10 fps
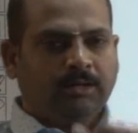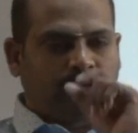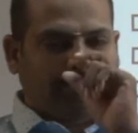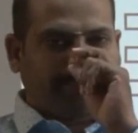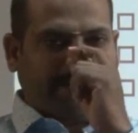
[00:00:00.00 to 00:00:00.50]

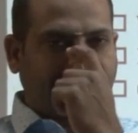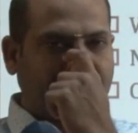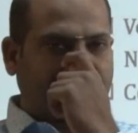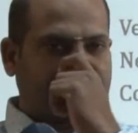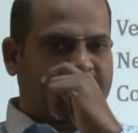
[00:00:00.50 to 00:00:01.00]
The
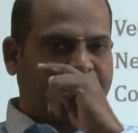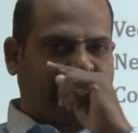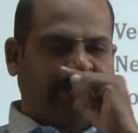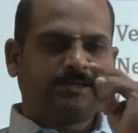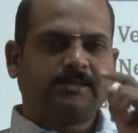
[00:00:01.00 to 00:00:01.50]
pattern
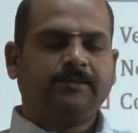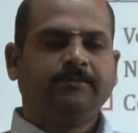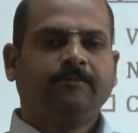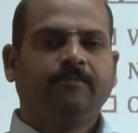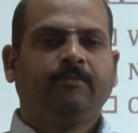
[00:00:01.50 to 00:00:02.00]
classification
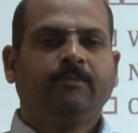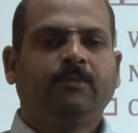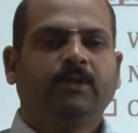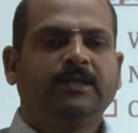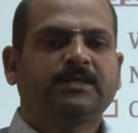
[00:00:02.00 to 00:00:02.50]

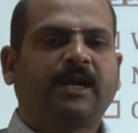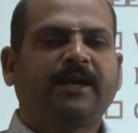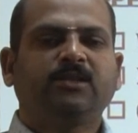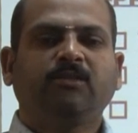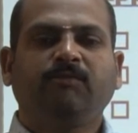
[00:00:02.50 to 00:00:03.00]
is an
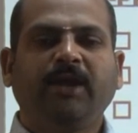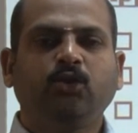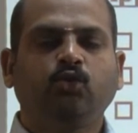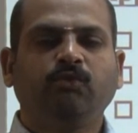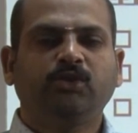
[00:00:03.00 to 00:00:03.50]
another way
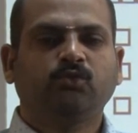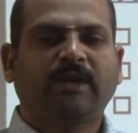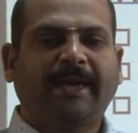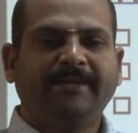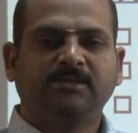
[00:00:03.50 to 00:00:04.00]
to
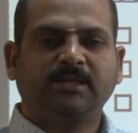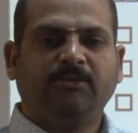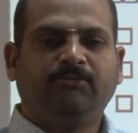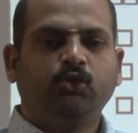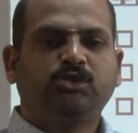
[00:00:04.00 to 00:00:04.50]
visualize
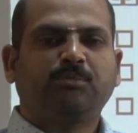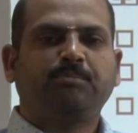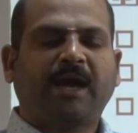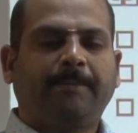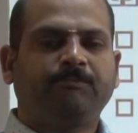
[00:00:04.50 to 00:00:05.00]
a feature
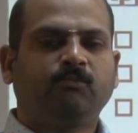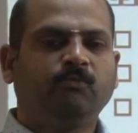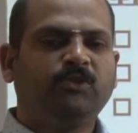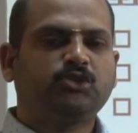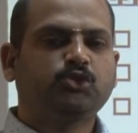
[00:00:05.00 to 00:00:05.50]
map
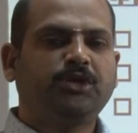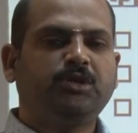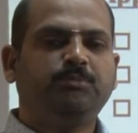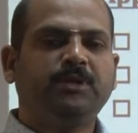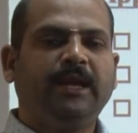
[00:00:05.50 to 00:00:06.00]
which is going
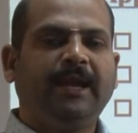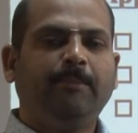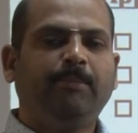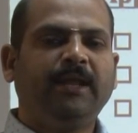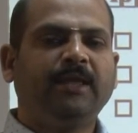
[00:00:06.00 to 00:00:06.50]
to be
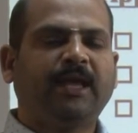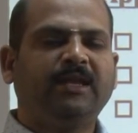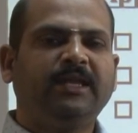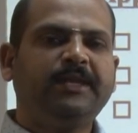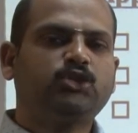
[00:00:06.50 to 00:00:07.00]
labeling
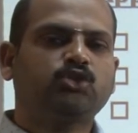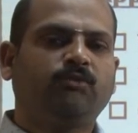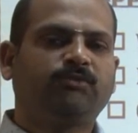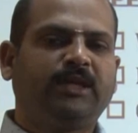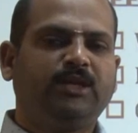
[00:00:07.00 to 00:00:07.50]
and each
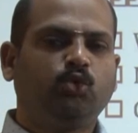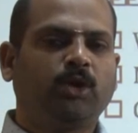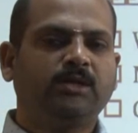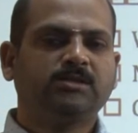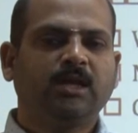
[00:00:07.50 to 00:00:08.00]
of the
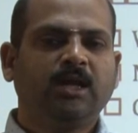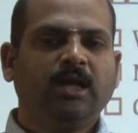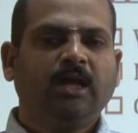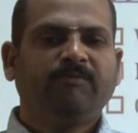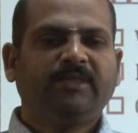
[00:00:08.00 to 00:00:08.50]
neurons
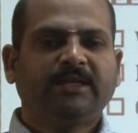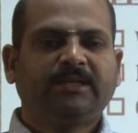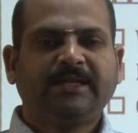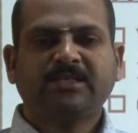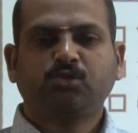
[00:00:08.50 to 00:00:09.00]
with the
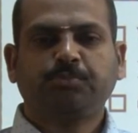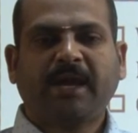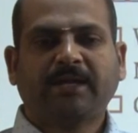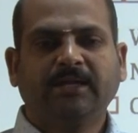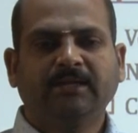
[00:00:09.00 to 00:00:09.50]
test
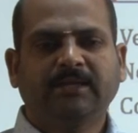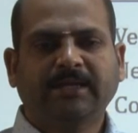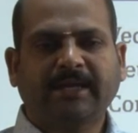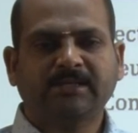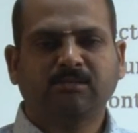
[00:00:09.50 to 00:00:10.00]
pattern
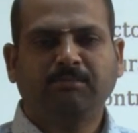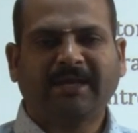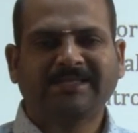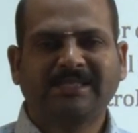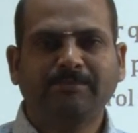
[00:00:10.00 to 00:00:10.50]
that has
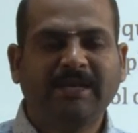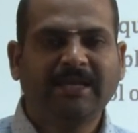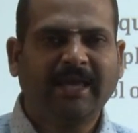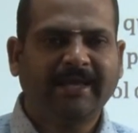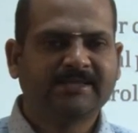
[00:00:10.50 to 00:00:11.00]

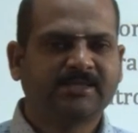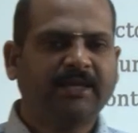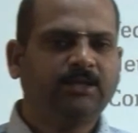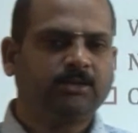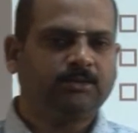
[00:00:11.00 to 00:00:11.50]
maximally
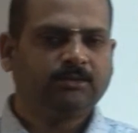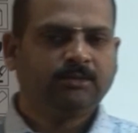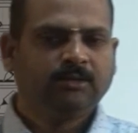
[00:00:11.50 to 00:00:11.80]
excited.